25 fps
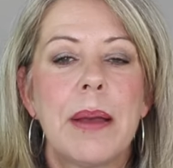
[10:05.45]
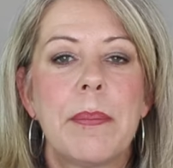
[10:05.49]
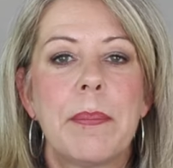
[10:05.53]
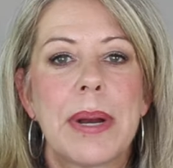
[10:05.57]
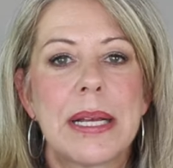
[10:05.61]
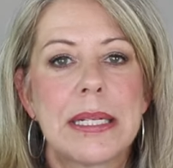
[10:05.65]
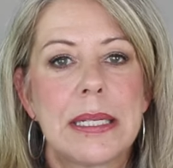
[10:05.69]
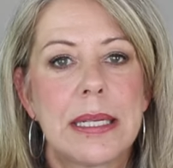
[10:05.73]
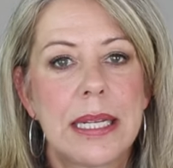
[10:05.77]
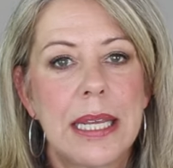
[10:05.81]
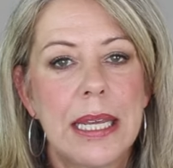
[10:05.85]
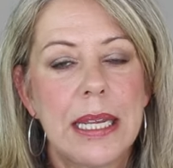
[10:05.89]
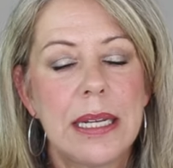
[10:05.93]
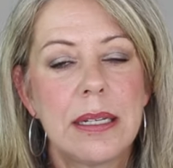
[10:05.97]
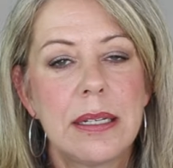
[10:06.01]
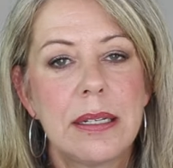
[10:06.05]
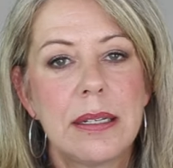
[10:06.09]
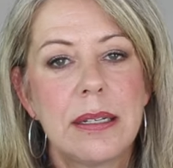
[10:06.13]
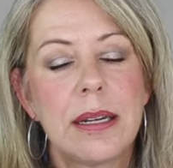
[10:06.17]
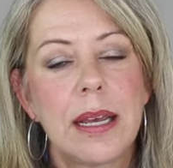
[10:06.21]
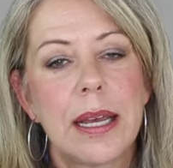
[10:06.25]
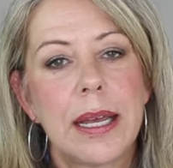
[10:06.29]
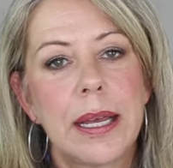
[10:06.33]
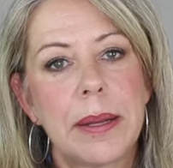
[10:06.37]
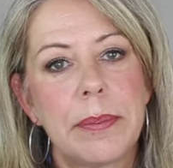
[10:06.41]
My
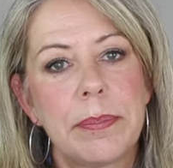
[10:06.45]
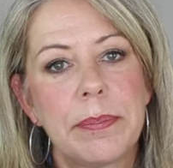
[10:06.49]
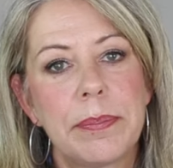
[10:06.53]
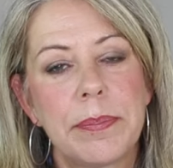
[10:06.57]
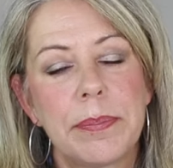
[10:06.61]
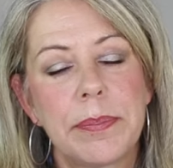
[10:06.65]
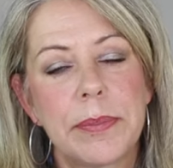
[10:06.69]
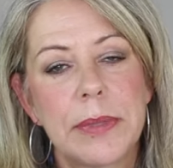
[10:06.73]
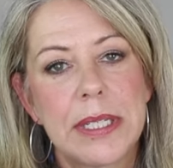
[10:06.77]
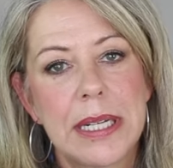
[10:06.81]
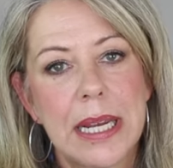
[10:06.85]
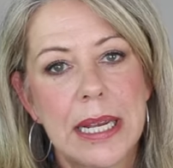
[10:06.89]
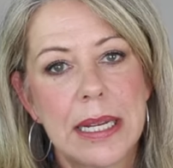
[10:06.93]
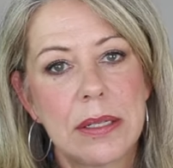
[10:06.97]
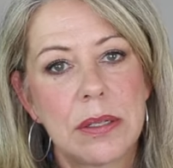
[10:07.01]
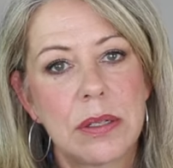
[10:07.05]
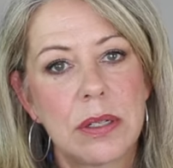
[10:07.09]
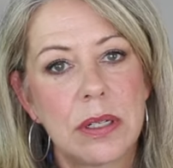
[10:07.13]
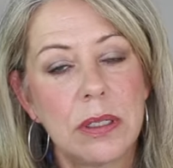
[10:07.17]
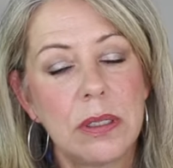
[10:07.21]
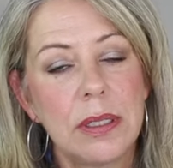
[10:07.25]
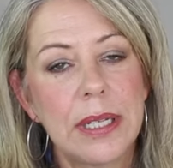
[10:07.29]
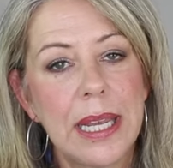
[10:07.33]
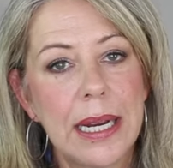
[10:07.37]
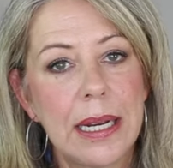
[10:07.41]
skin um, does
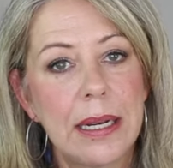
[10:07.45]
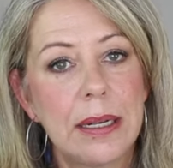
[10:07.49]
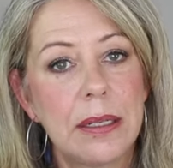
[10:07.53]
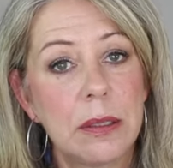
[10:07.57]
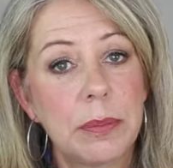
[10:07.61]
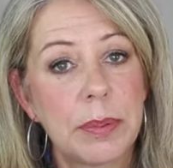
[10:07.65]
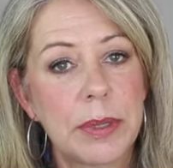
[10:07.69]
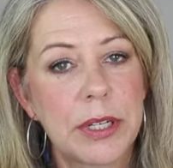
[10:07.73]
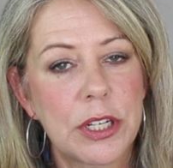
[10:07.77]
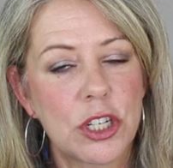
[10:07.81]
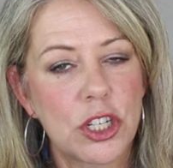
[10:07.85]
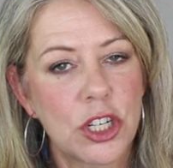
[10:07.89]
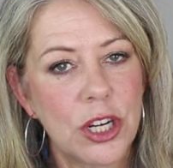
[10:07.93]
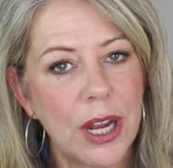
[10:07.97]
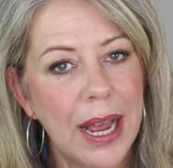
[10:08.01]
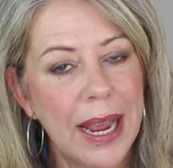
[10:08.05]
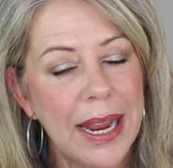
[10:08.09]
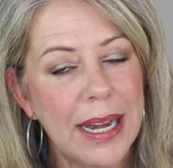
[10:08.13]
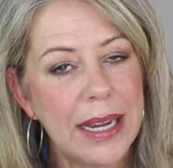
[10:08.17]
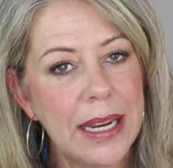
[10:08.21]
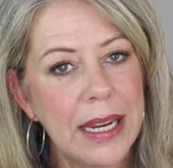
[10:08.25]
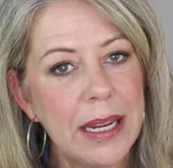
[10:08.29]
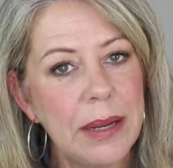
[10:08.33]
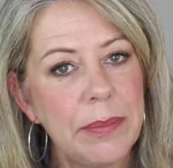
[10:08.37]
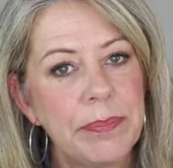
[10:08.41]
still get a little bit
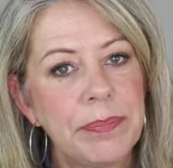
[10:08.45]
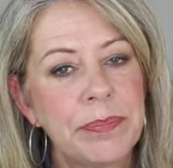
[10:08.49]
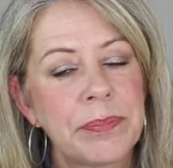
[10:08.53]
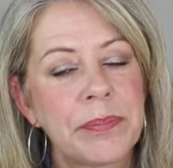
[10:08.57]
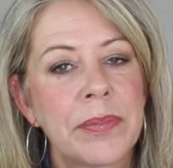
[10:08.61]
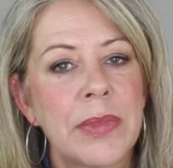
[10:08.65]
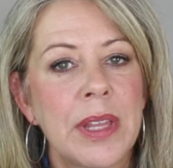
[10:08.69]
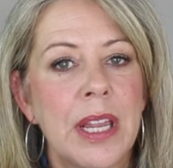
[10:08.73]
shiny.